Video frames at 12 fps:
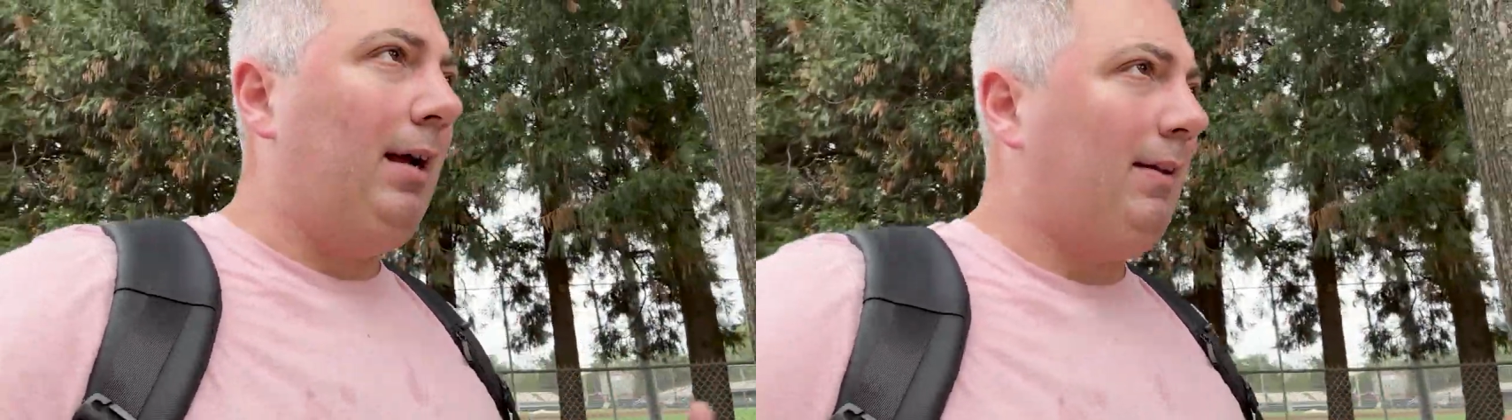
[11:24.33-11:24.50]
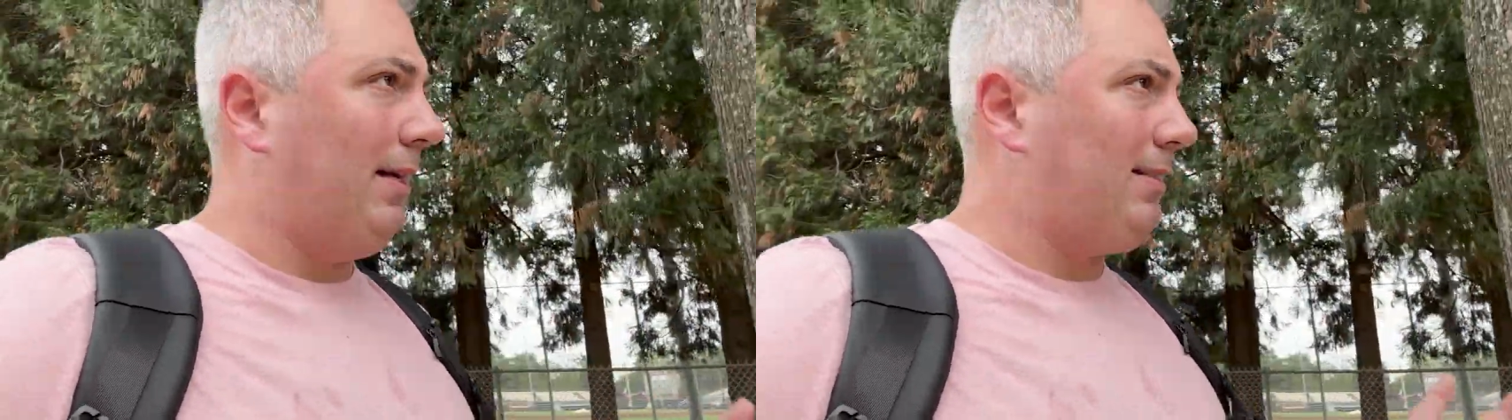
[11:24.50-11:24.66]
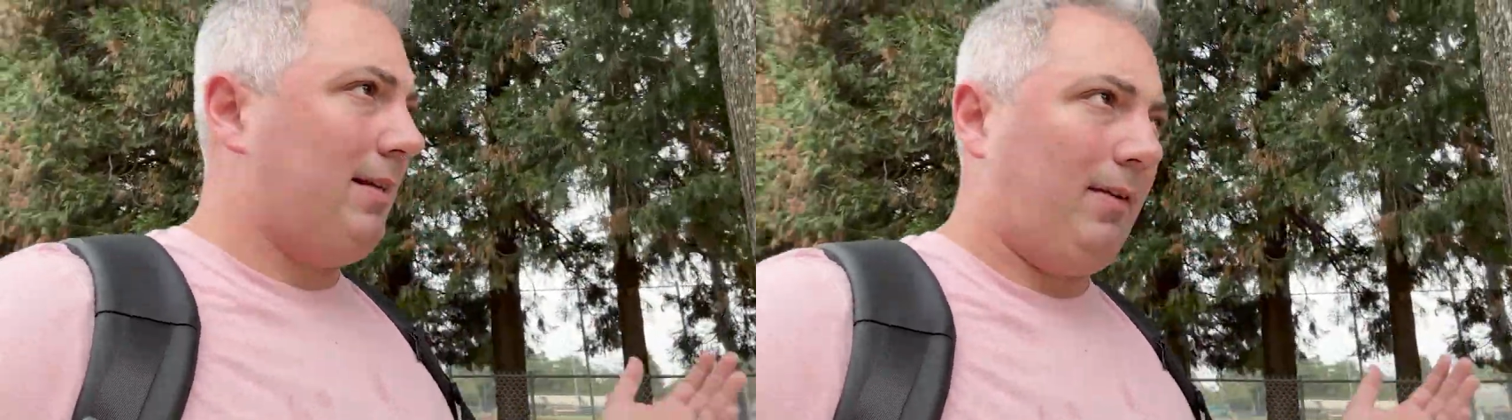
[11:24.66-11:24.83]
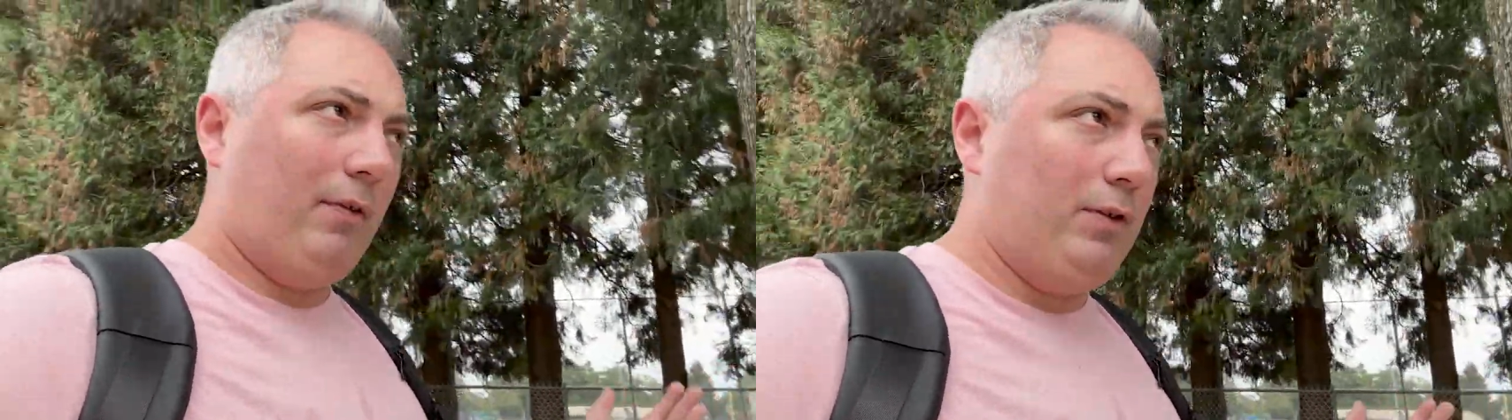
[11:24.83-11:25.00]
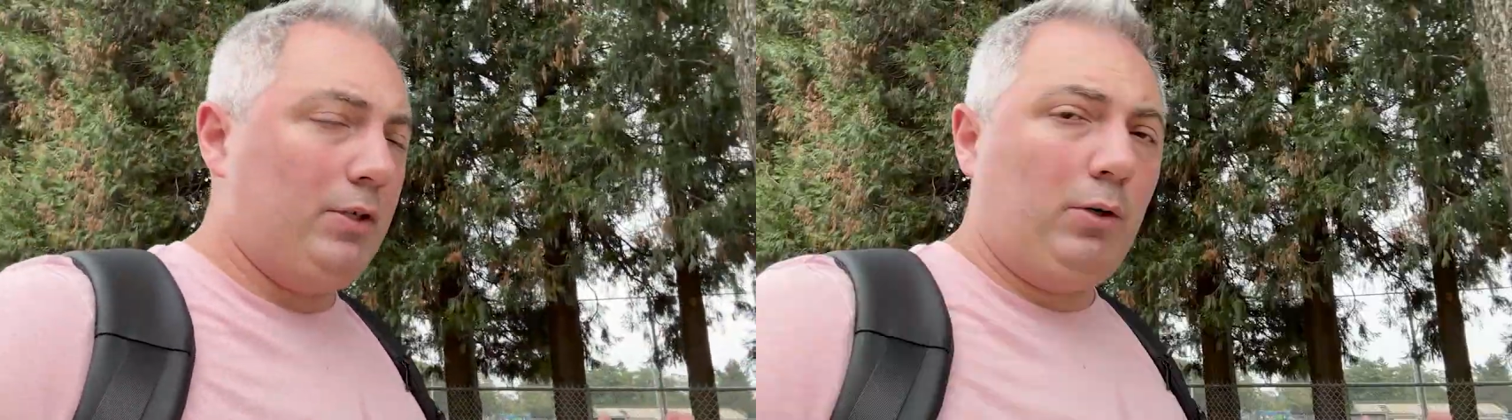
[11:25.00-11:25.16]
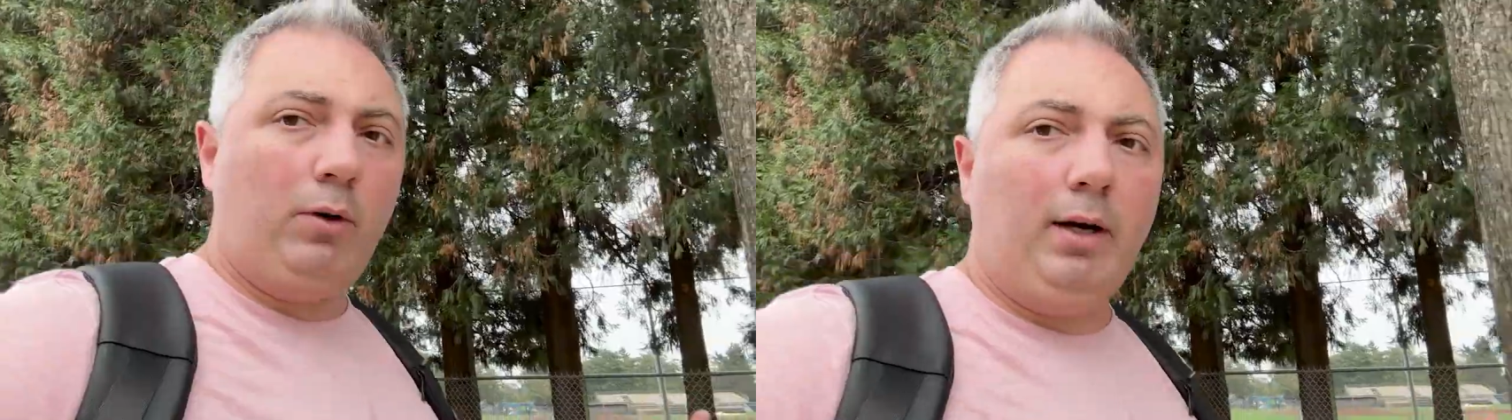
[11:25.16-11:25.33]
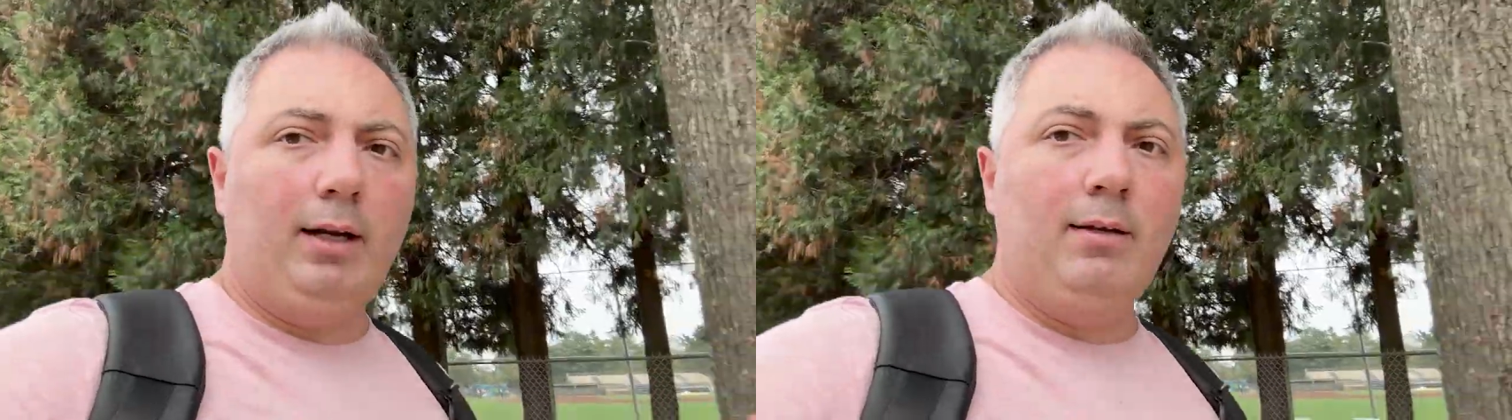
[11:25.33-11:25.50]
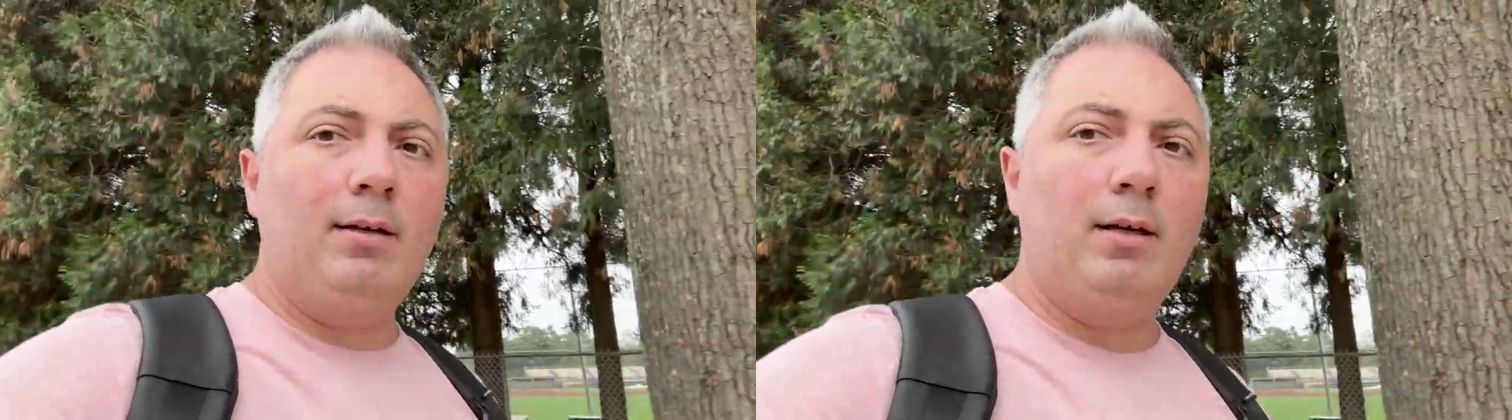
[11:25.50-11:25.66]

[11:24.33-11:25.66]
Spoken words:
that's a different story.